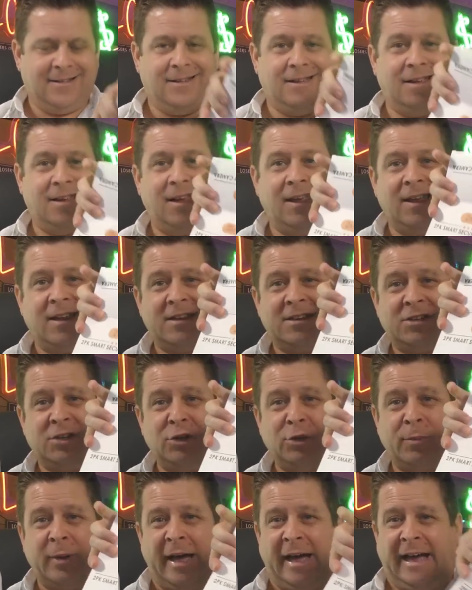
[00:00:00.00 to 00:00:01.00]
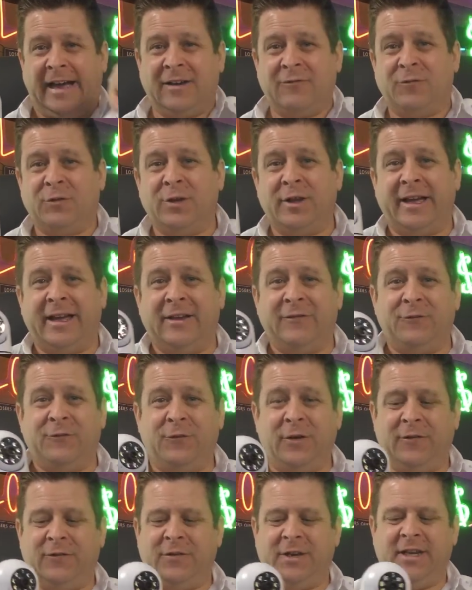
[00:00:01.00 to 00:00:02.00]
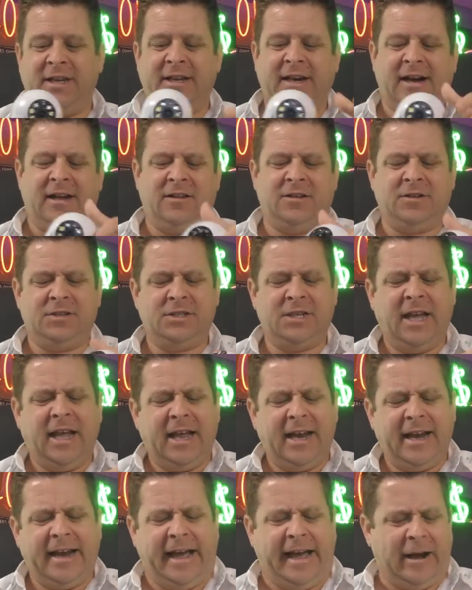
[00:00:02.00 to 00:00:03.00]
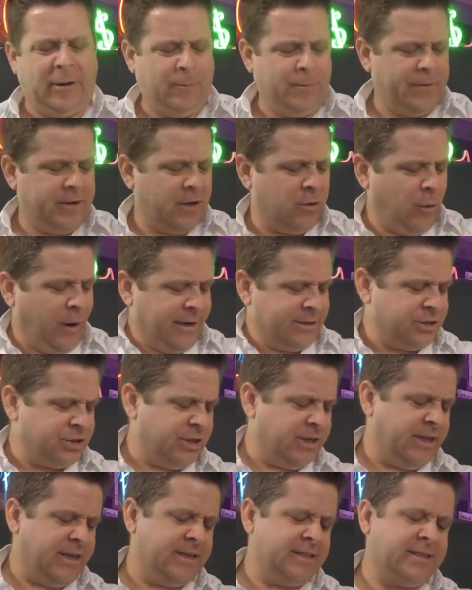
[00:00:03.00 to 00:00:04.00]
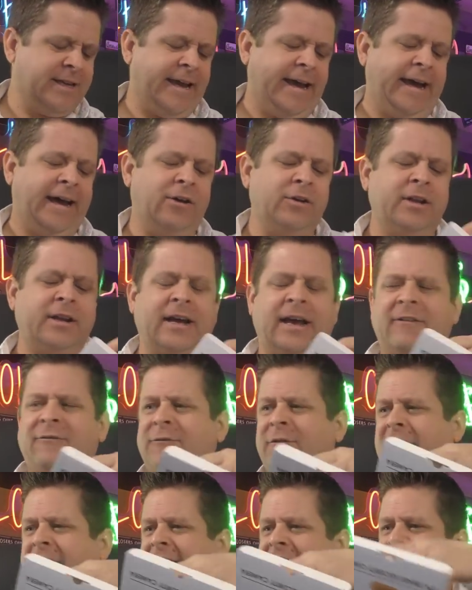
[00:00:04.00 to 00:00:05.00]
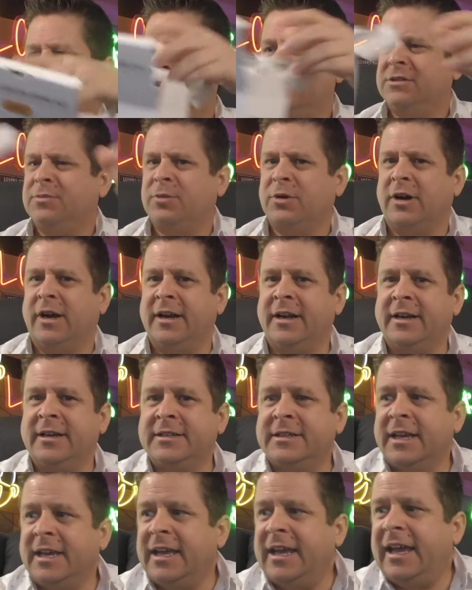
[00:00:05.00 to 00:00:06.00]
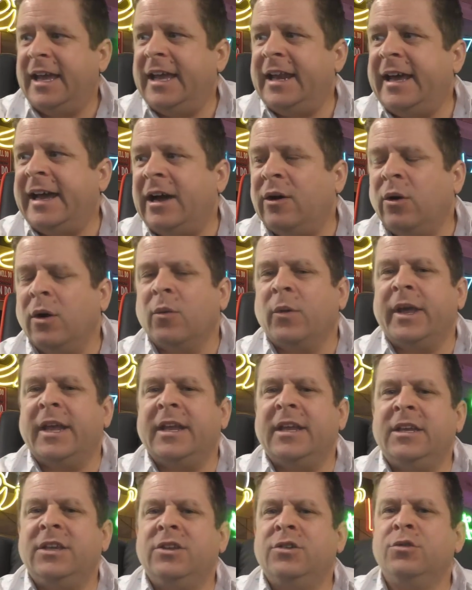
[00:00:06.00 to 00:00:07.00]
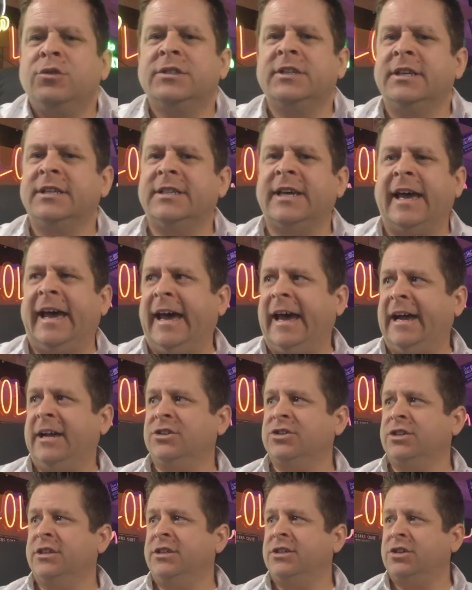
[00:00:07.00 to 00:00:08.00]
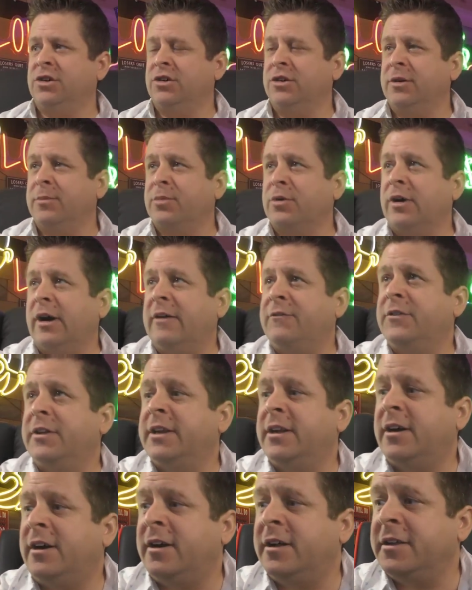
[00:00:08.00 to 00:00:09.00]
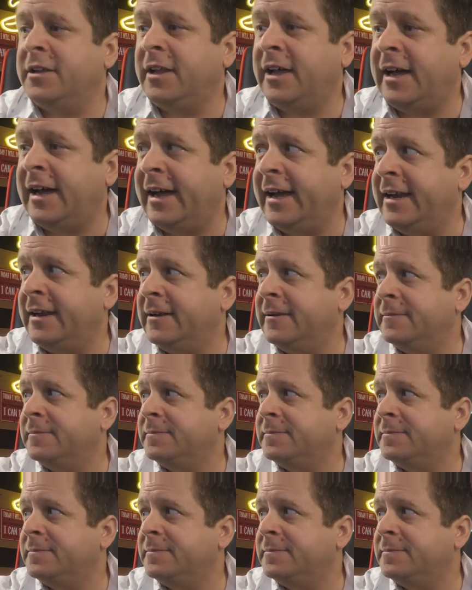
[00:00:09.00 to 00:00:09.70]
you can get a 2-pack for like $50. Now, the question is, how did I find this product and how are we going to use it to actually turn a profit online?